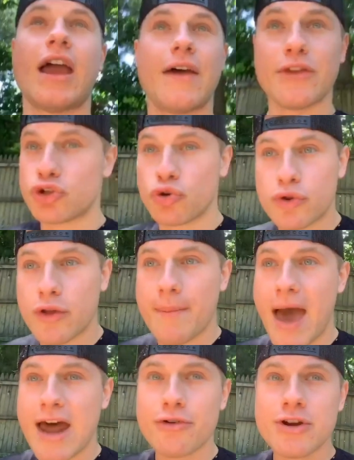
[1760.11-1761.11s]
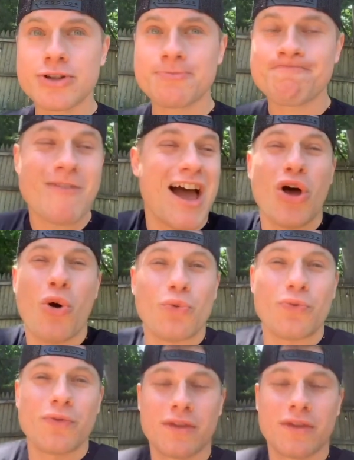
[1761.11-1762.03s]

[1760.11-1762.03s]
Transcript: And the truth of the matter is, I don't.